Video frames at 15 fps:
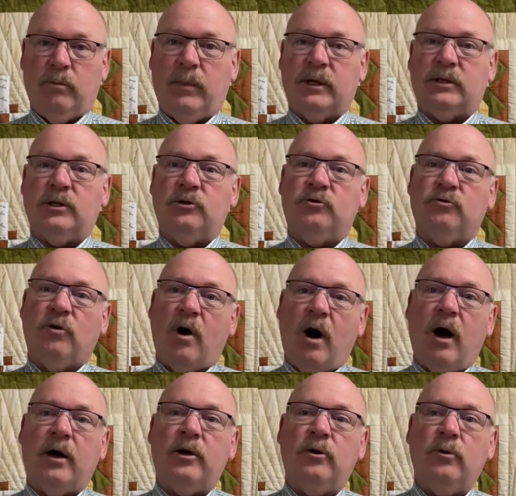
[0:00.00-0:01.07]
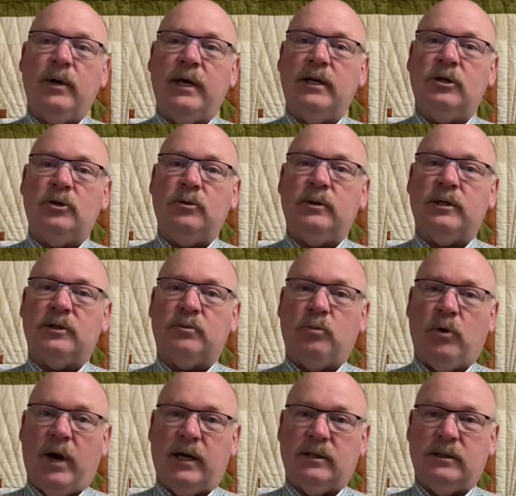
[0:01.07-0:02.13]
but to draw you into his
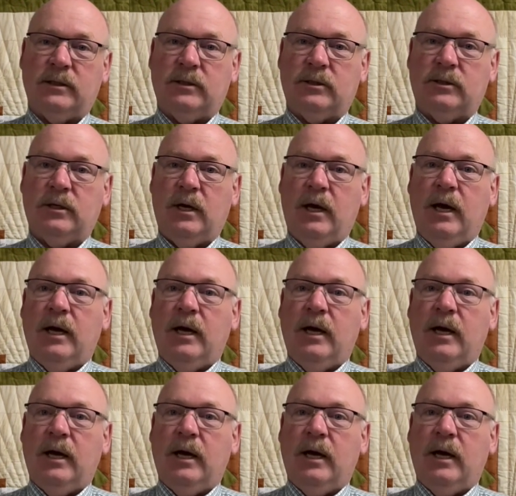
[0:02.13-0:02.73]
presence,